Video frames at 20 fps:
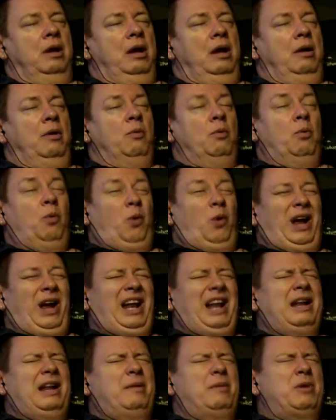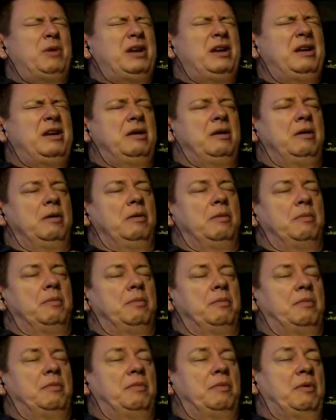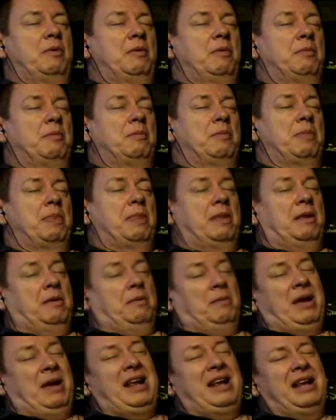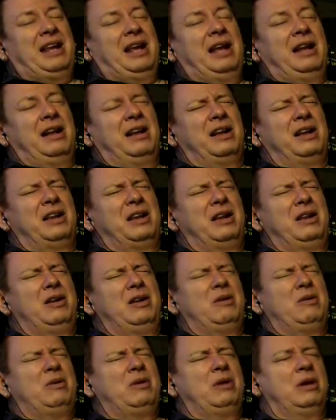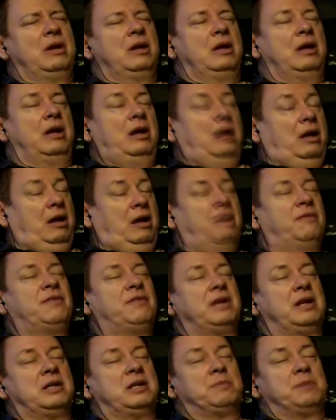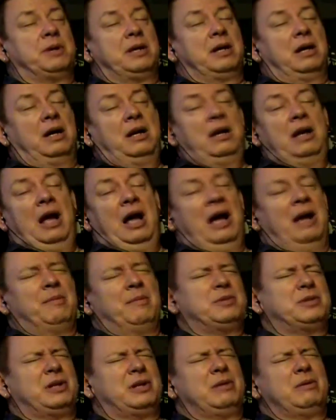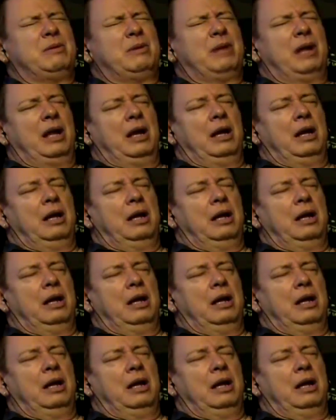Will it be maintained and continued? If it is begun, absolutely.